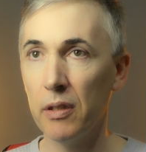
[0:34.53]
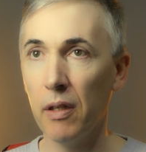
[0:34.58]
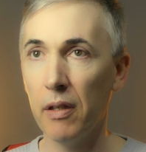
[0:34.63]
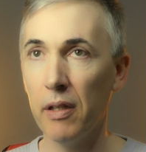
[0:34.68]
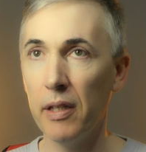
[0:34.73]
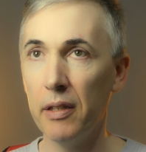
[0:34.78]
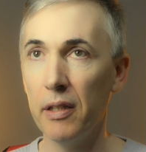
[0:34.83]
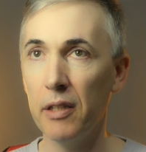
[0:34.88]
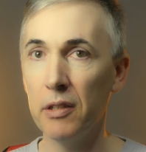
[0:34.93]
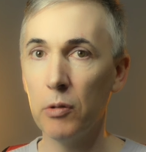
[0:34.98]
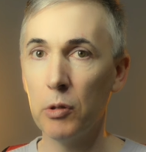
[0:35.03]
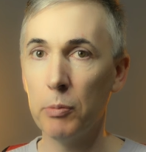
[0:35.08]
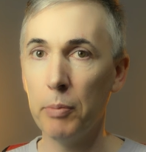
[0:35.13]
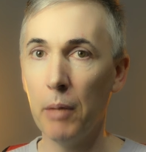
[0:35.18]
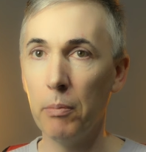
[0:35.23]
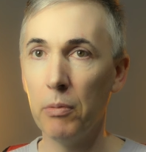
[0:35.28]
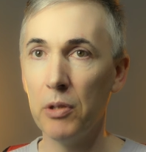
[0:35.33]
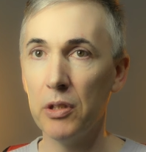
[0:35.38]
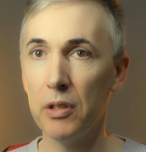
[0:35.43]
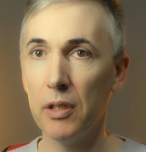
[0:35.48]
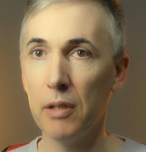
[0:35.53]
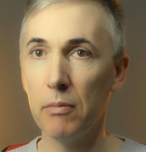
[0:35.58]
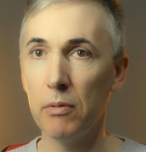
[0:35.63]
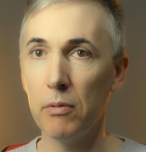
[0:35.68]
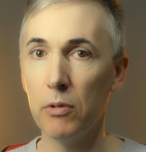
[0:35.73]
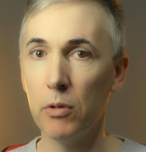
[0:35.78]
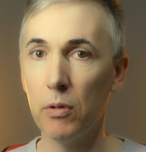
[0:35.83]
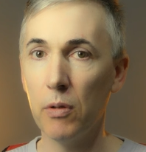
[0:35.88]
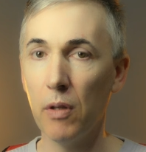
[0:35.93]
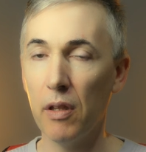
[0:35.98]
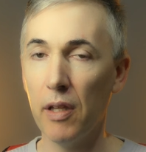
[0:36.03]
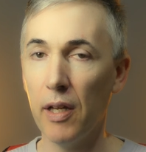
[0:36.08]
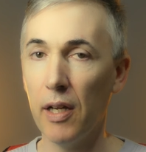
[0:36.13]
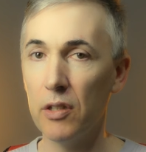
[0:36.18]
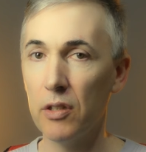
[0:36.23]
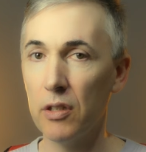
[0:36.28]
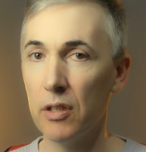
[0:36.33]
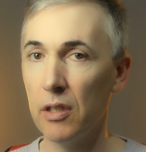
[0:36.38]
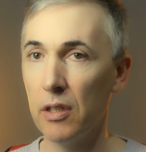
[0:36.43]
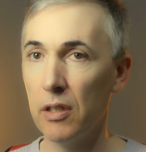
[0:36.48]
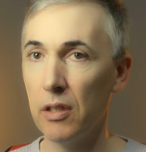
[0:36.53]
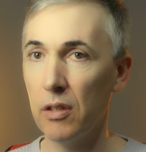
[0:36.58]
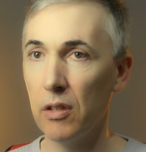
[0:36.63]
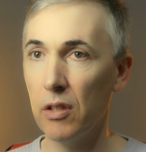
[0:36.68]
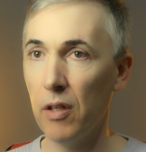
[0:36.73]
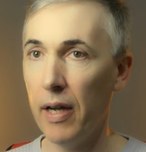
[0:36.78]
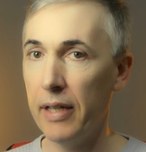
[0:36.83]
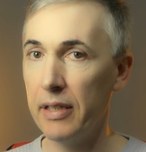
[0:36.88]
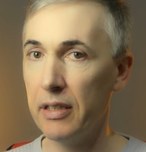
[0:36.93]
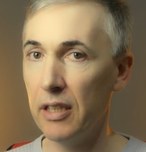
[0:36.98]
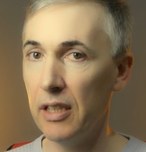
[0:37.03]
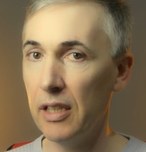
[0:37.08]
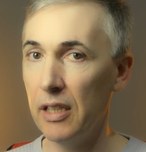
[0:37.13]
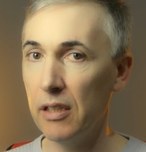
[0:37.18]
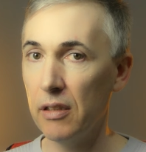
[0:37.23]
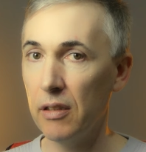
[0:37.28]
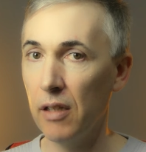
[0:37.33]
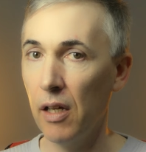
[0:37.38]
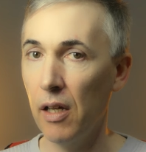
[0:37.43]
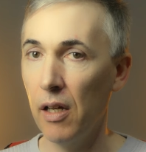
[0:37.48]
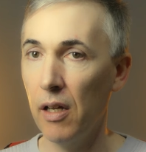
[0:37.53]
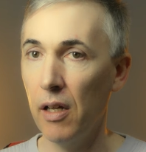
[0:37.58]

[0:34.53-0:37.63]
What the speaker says: I think this was published in 2019,